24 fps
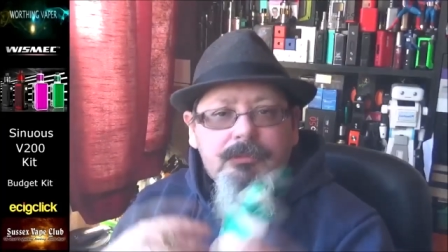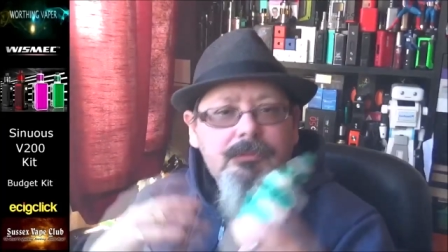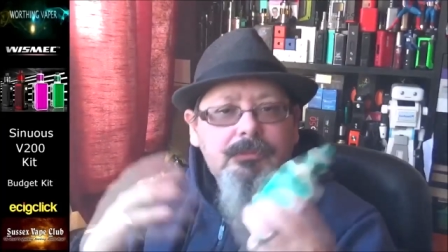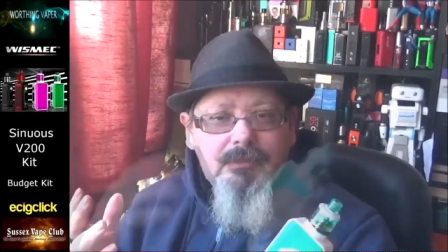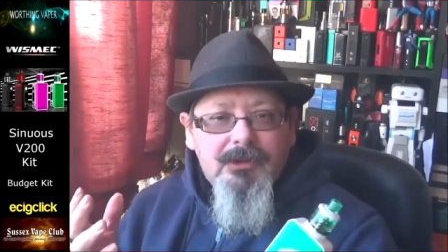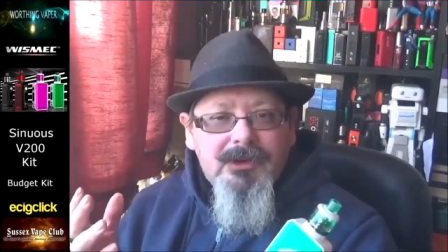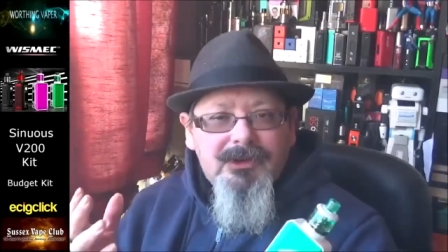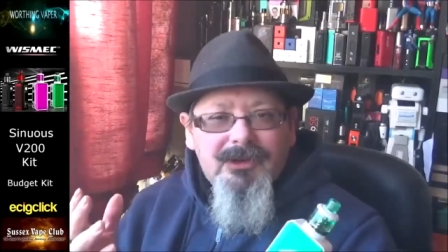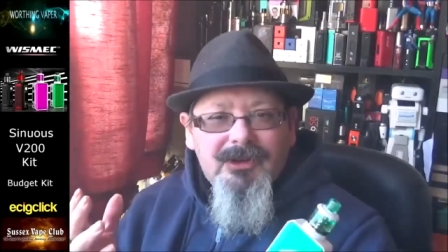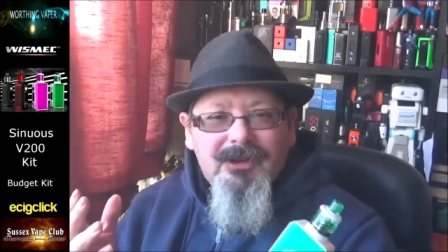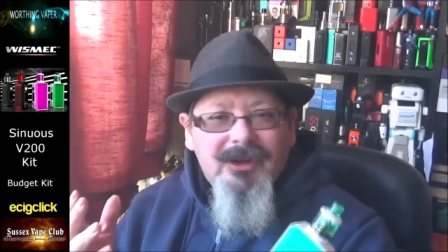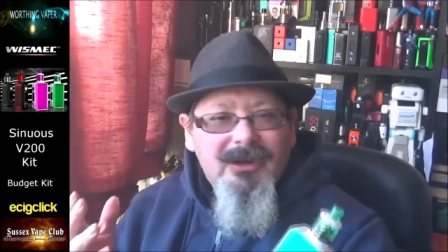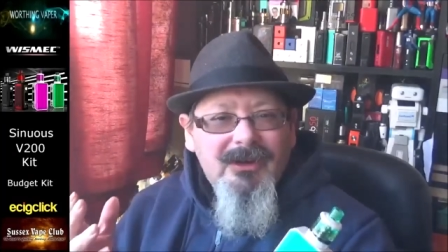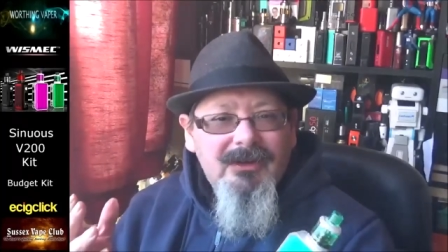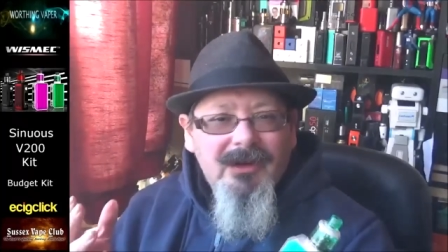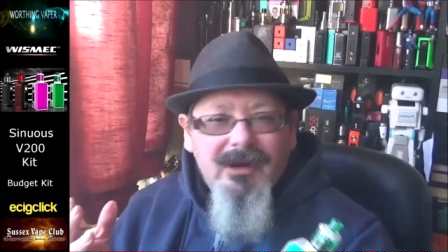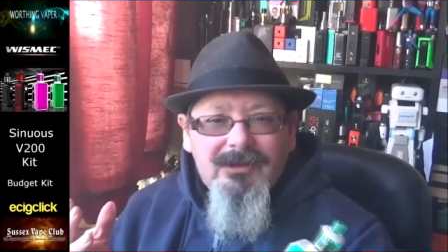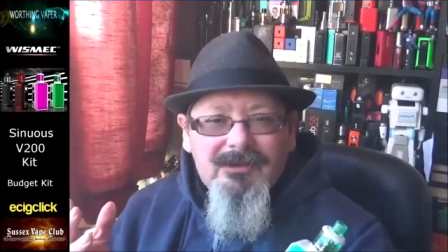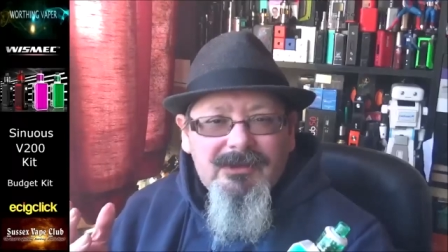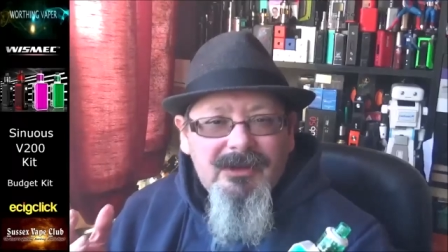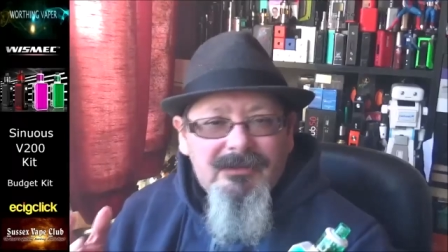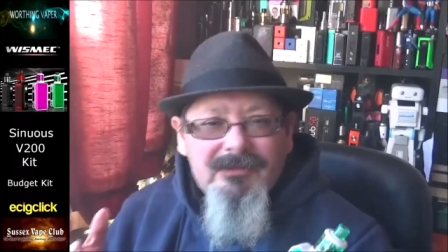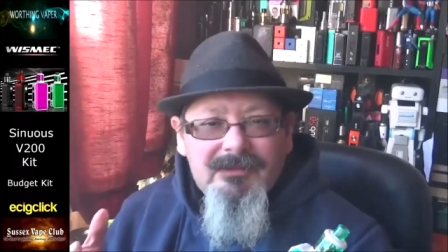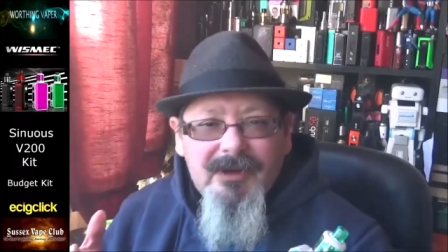because I don't
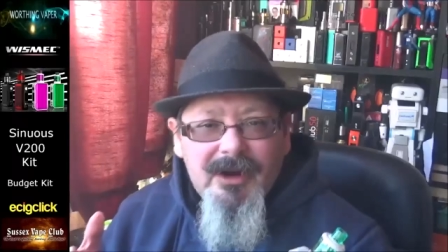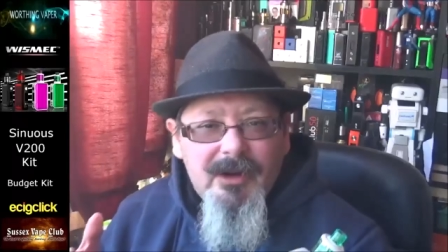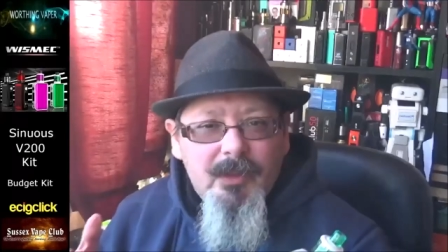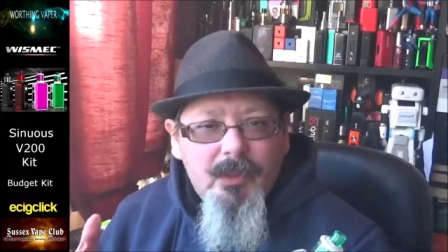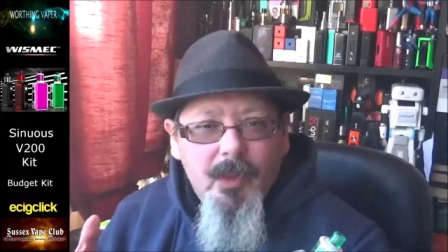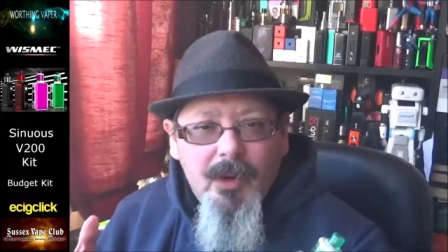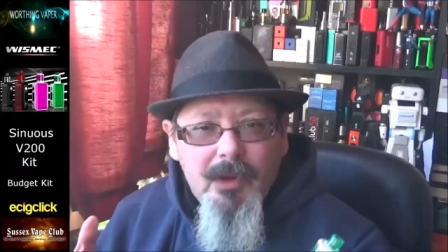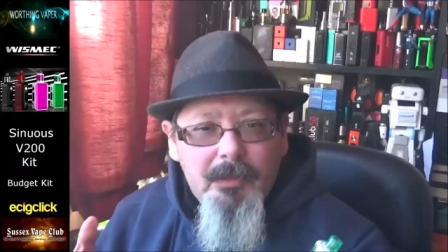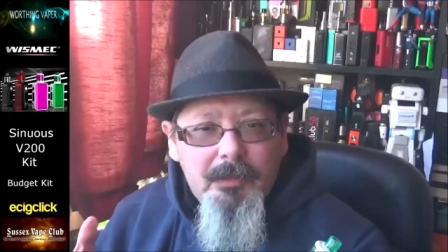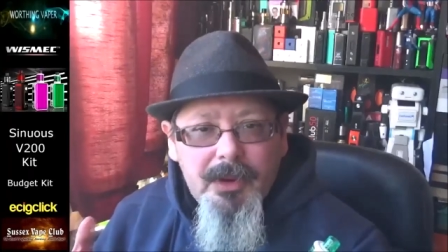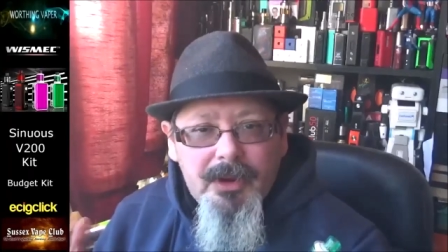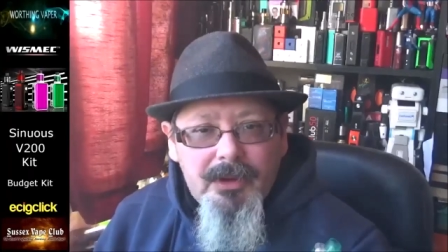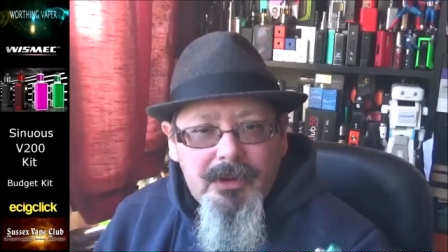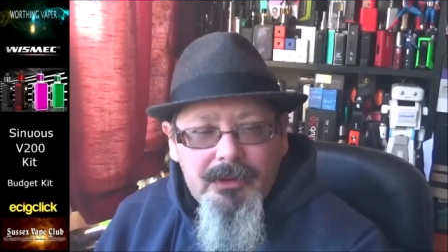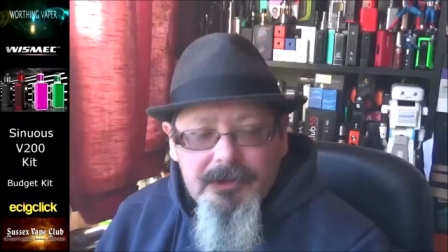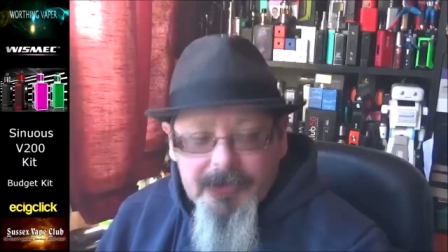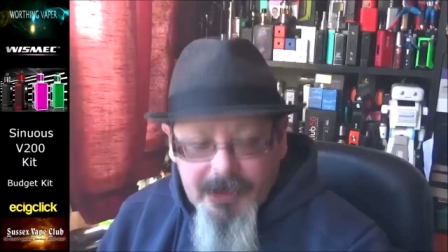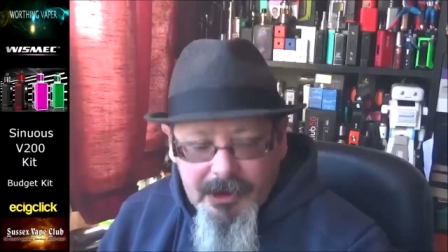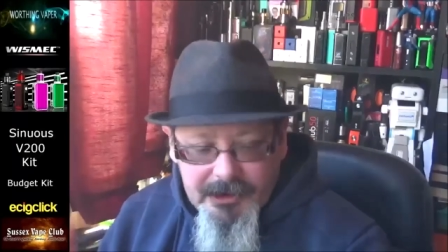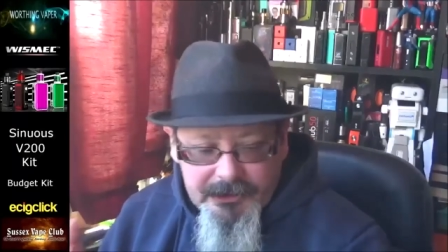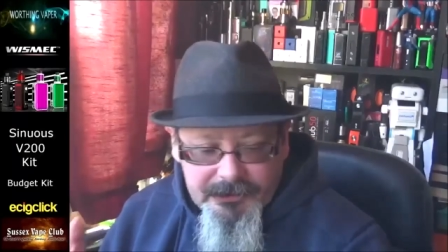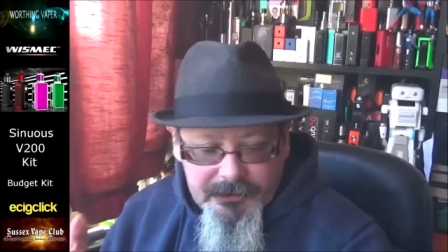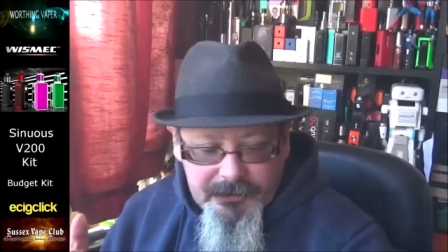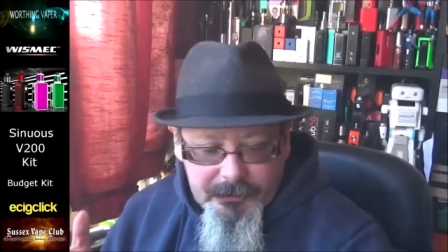I don't really want a burnt
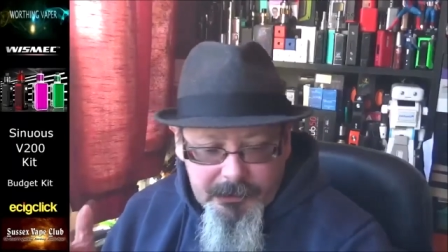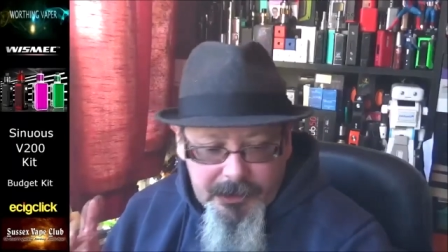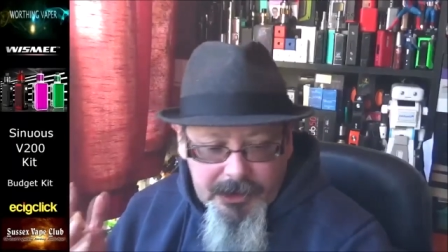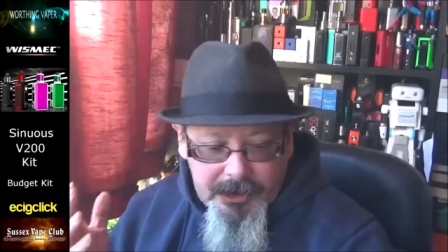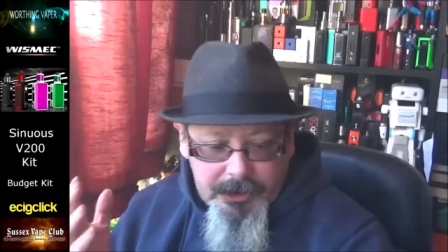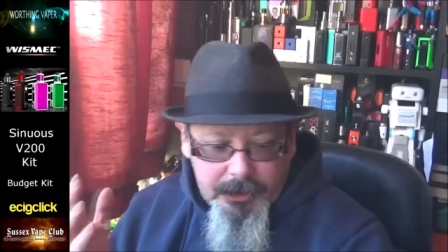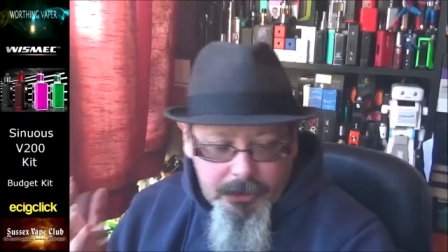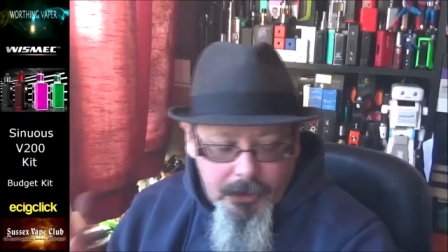taste to me.